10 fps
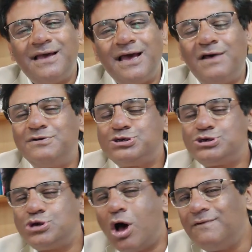And our
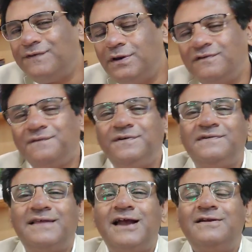strong philosophy
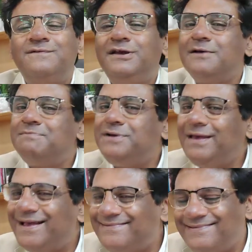is that we can
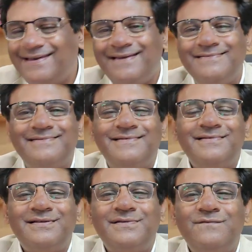bring a change
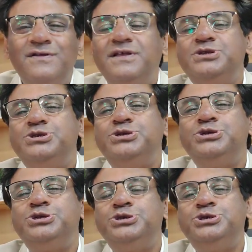with a
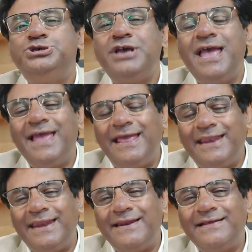chain.